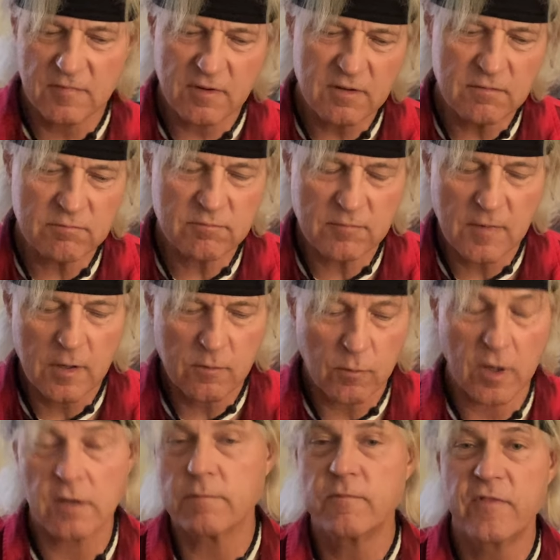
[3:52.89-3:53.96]
hmm,
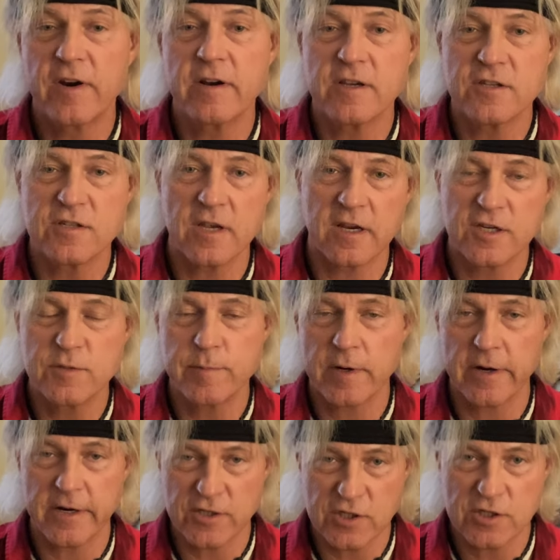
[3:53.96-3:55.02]
well, various
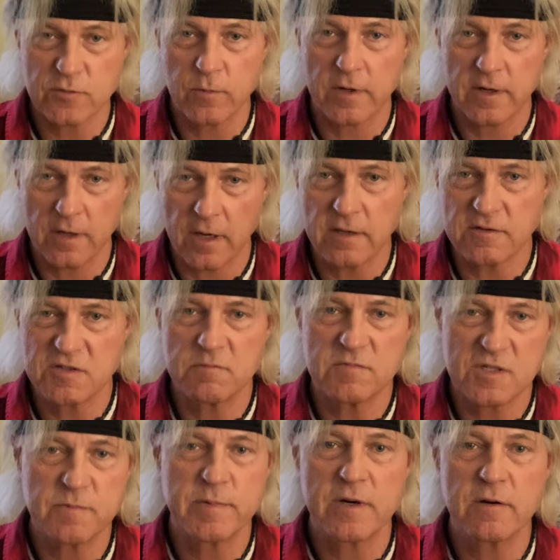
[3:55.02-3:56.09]
experiences, one, uh, some
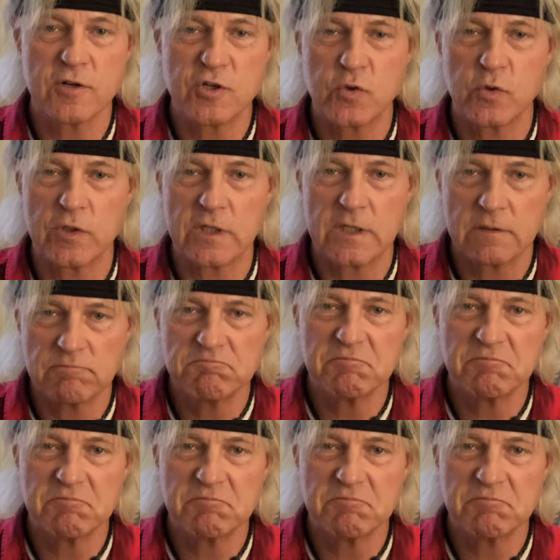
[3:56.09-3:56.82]
spiritual